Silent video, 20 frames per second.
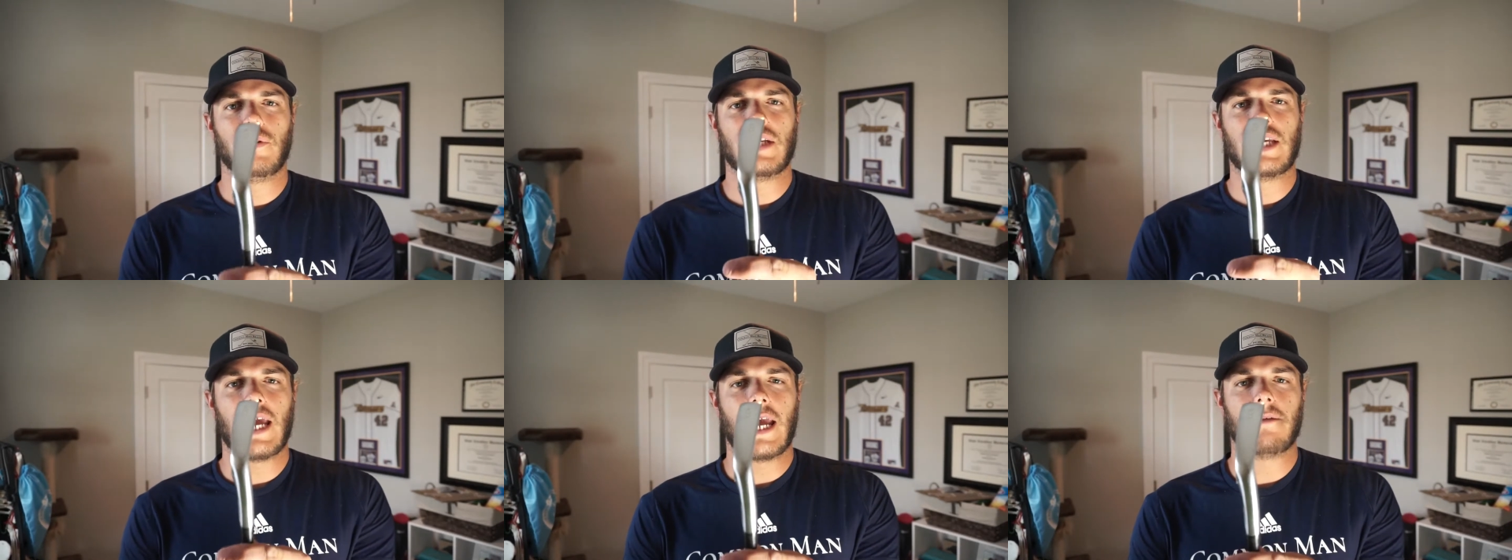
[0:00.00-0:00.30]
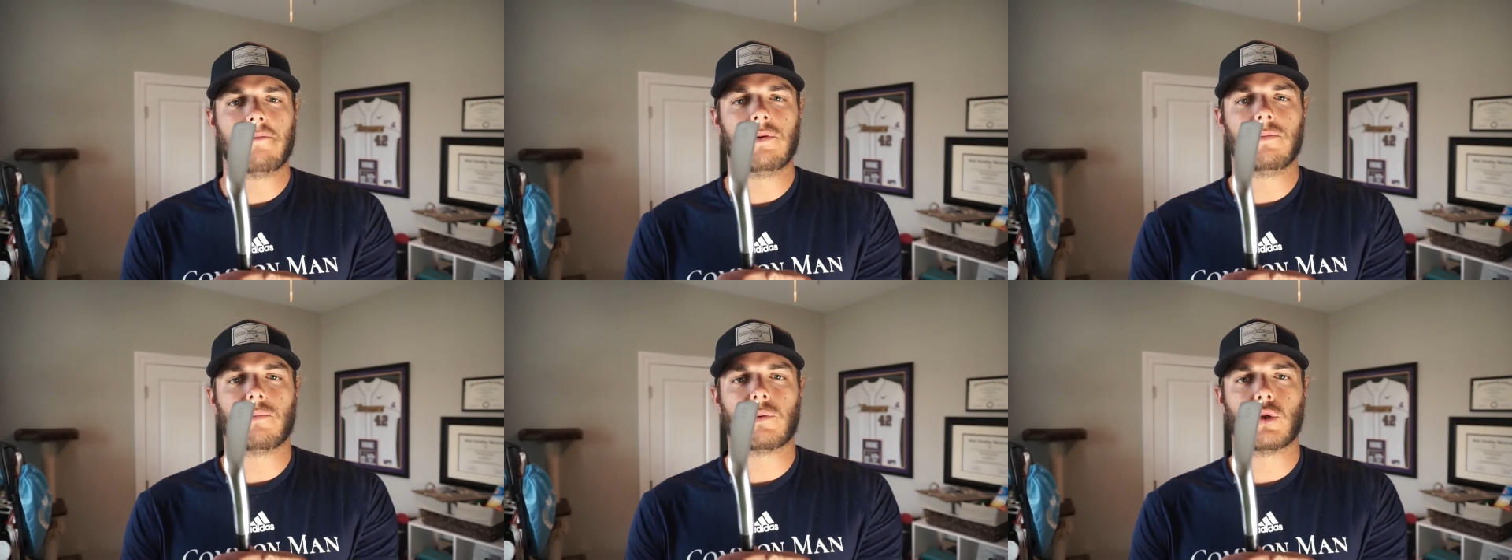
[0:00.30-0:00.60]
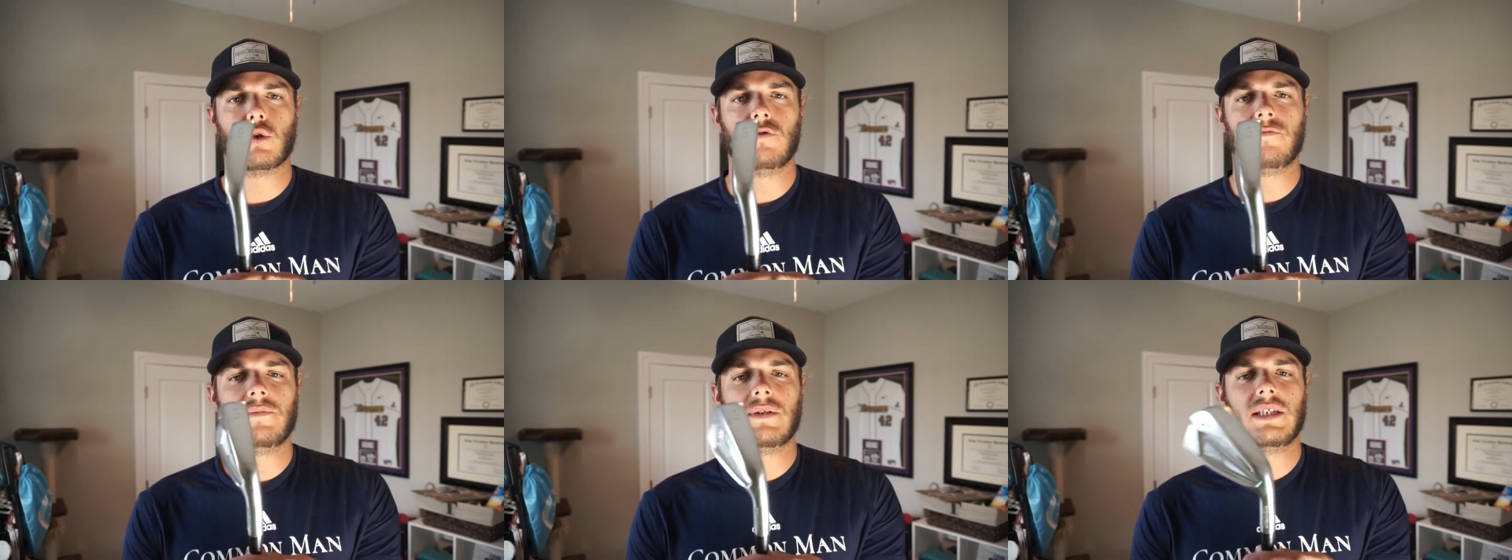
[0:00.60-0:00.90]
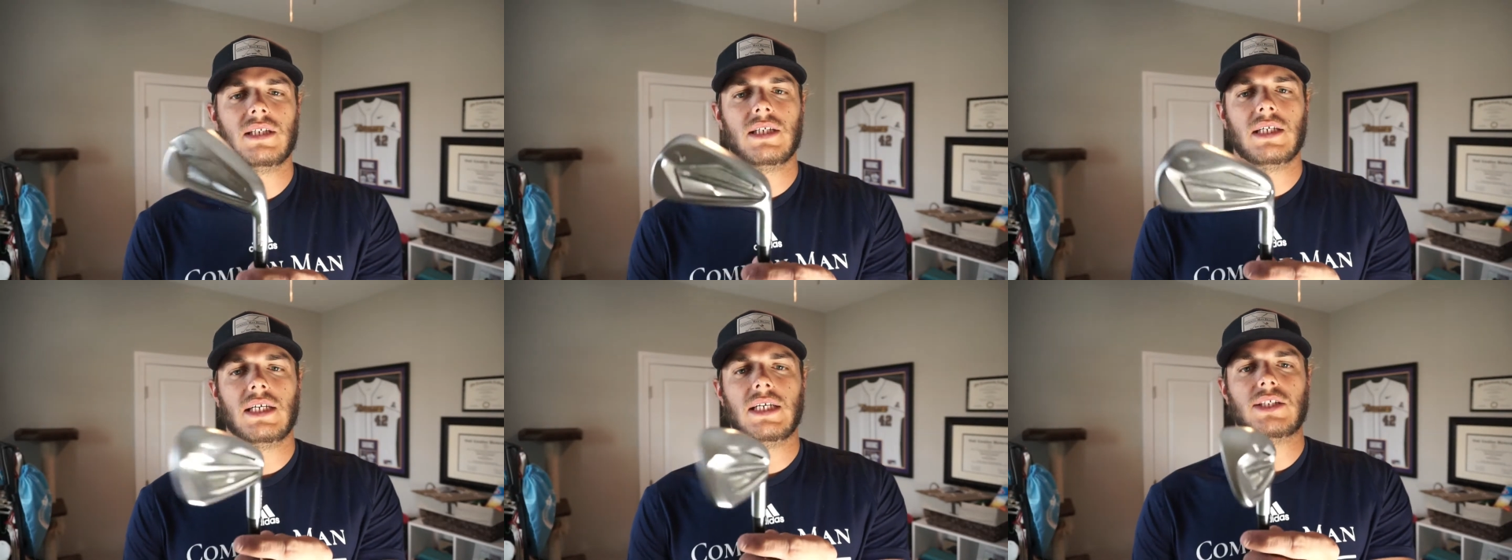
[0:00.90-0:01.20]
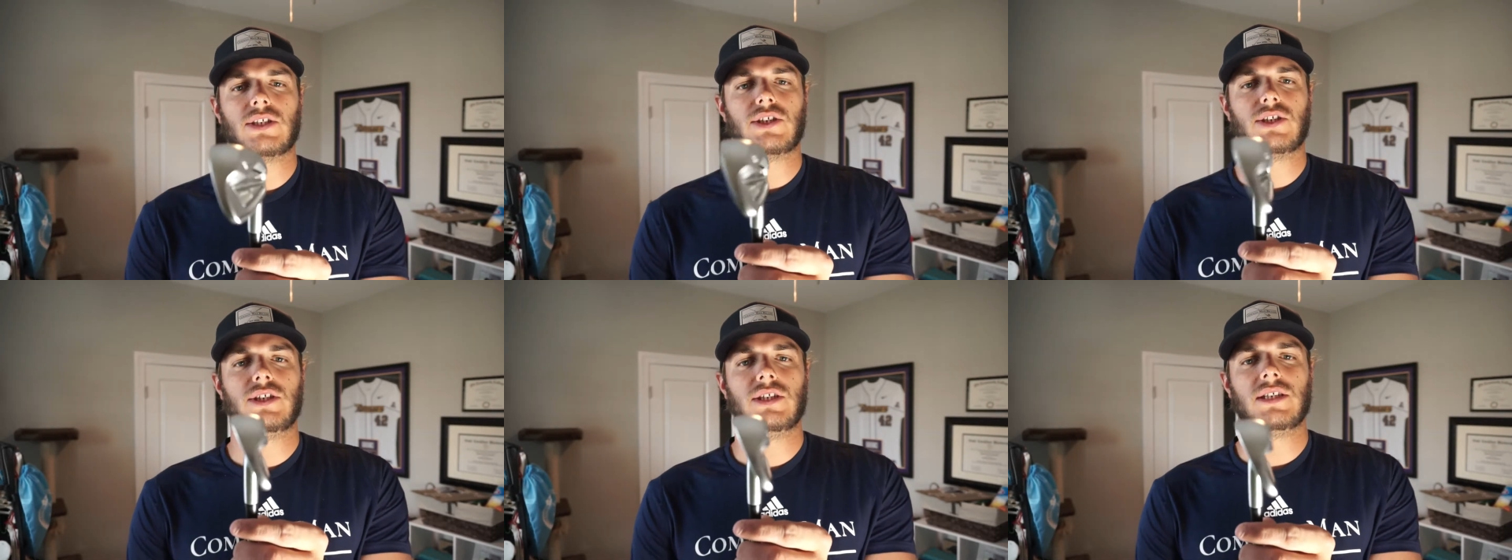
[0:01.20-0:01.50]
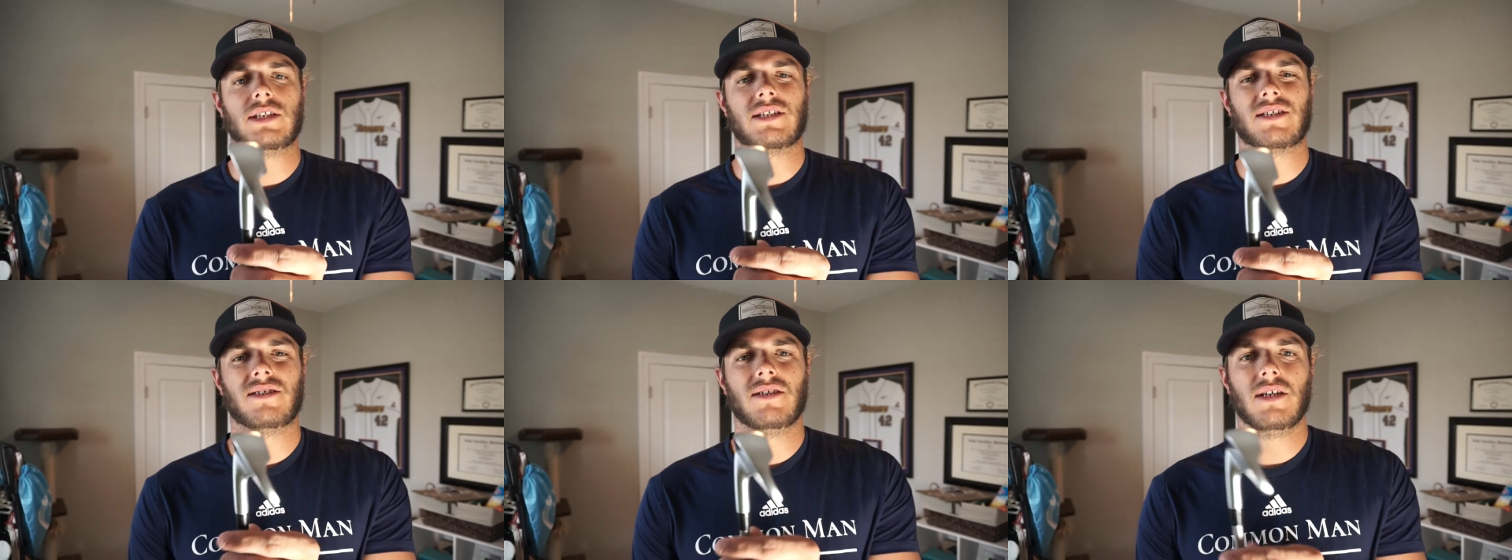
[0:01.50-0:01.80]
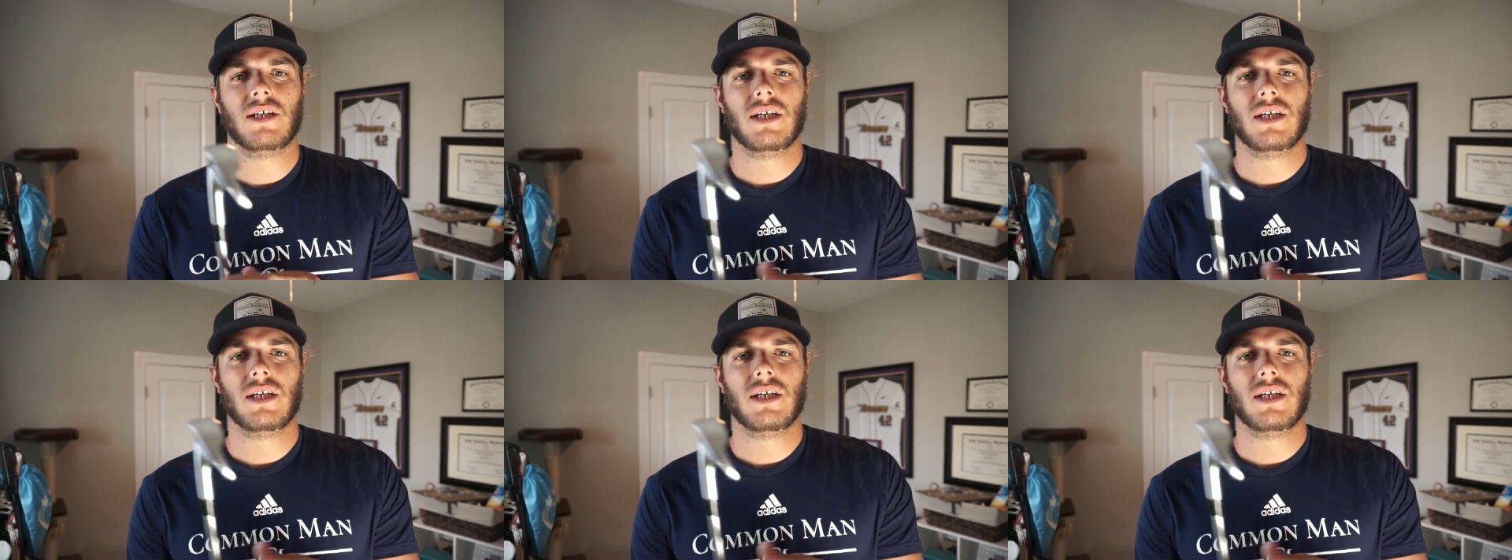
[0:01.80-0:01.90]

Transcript: game improvement. It's just,